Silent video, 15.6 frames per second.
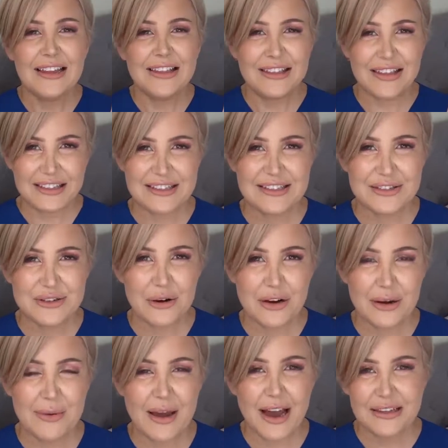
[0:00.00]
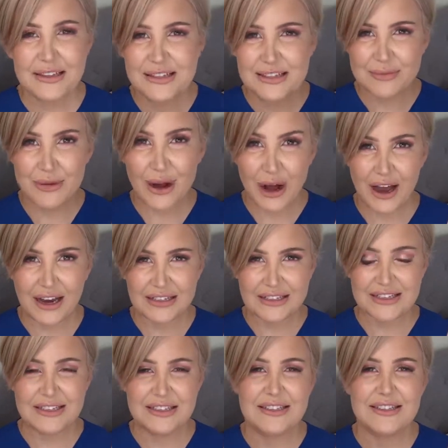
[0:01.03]
let's talk about some
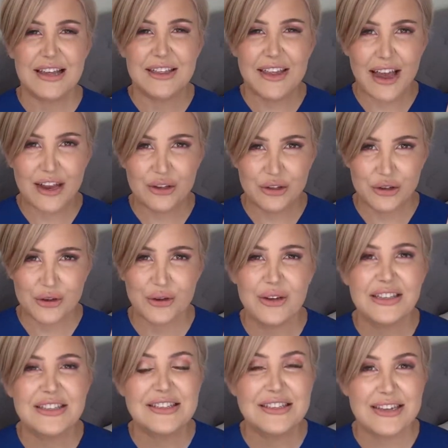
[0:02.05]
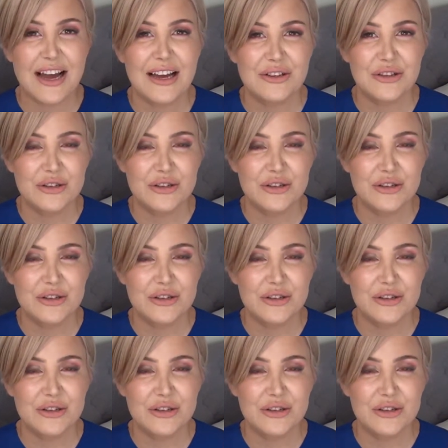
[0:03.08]
ideas that you can start